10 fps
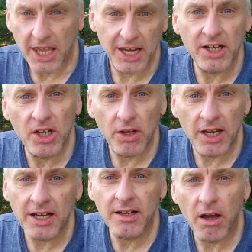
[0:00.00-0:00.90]
He knew.
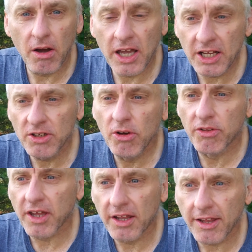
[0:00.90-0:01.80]
He knew. He knew
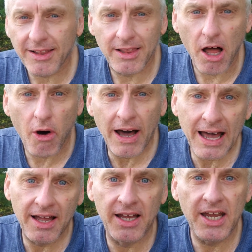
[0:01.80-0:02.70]
then that the law
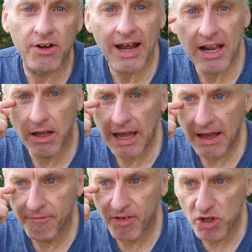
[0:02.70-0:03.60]
either had to
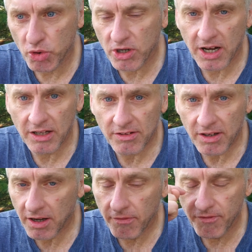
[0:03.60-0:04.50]
have visual
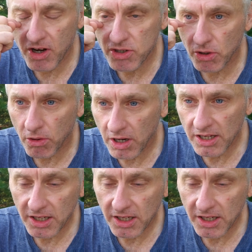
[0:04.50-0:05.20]
contact, uh, visual,